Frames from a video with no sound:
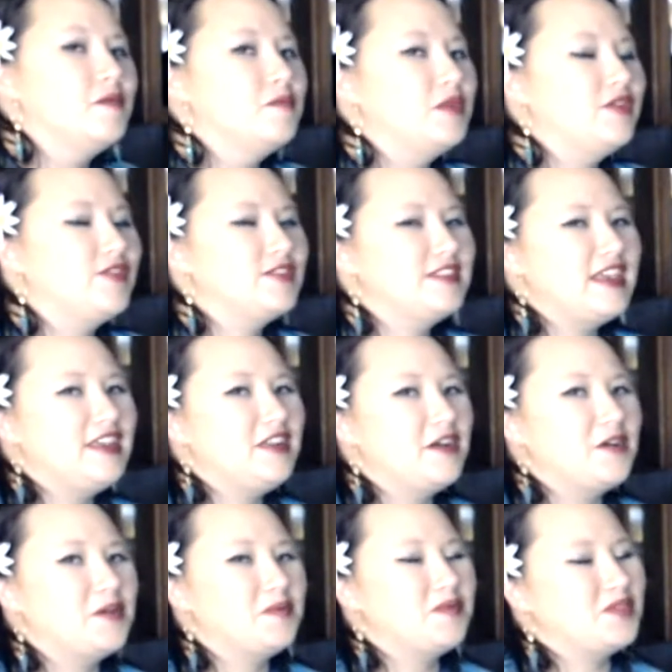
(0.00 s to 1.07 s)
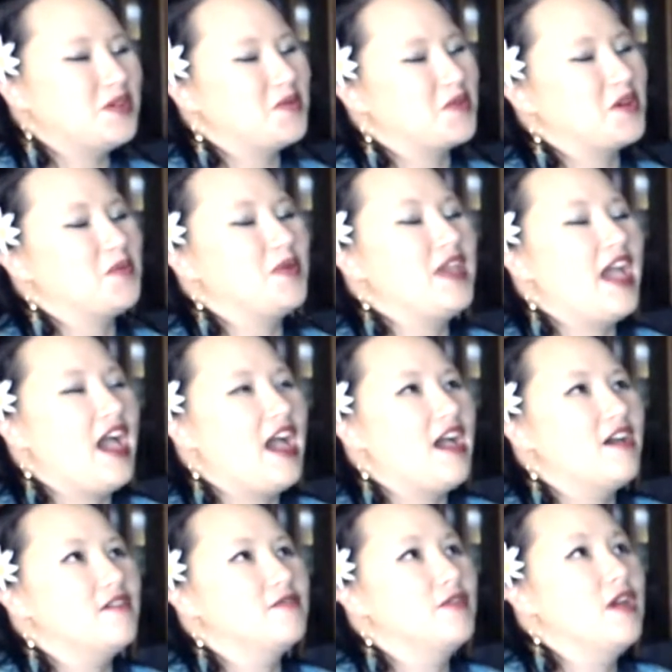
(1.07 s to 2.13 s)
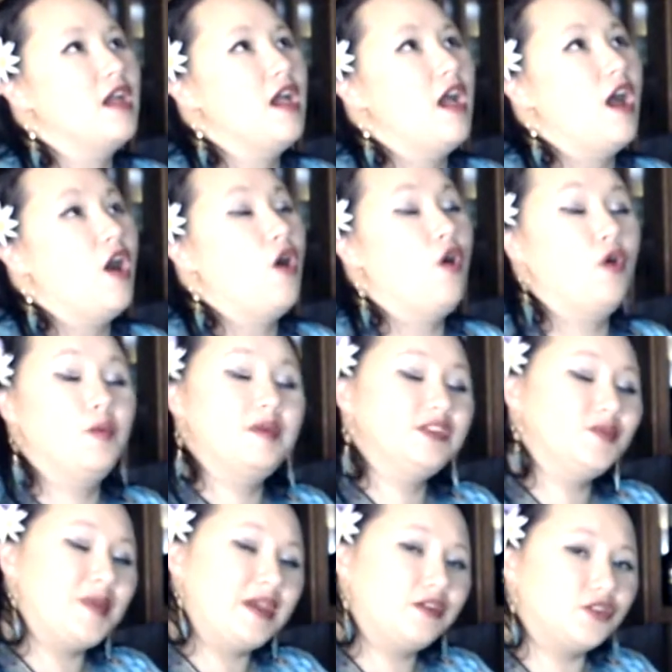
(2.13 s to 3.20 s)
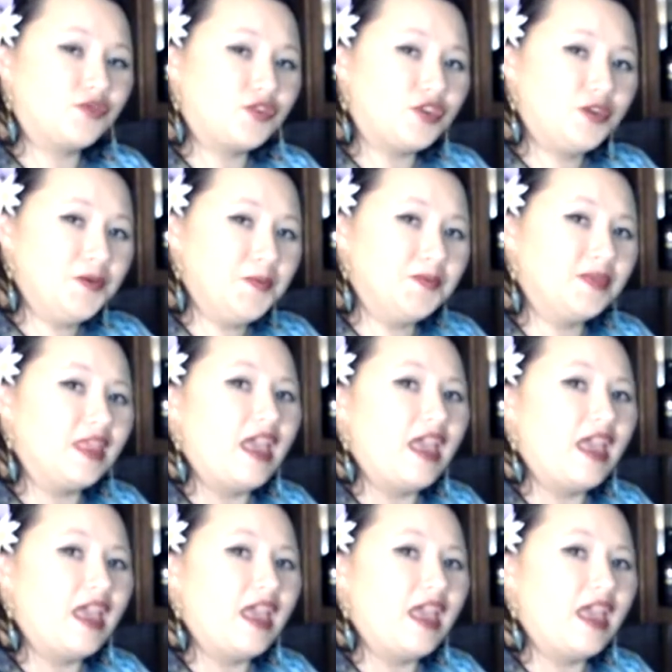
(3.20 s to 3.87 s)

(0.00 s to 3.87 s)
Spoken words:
But if you're staying home, don't worry. We have a whole bunch of panels for you.